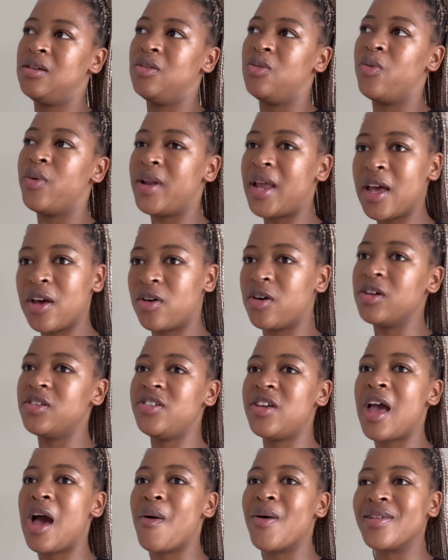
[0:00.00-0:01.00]
when I got
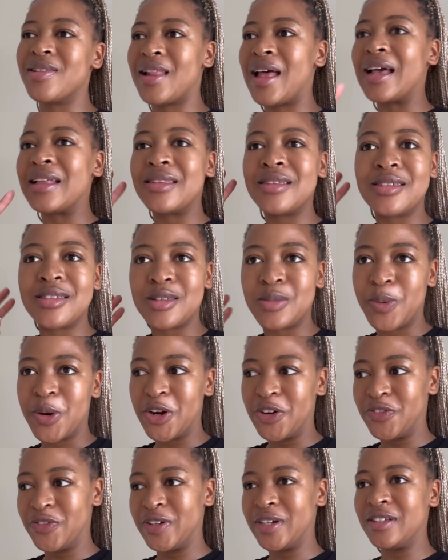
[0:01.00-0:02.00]
here, I was like, this is
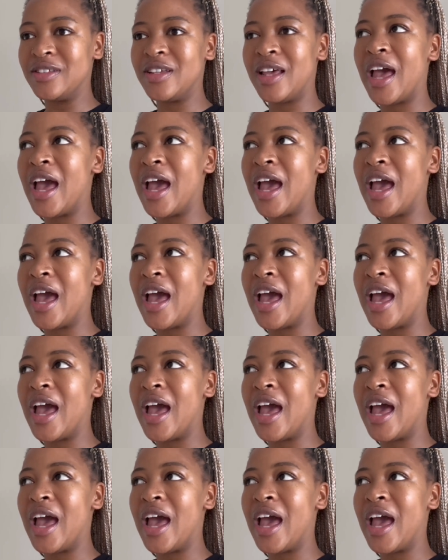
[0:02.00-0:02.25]
perfect.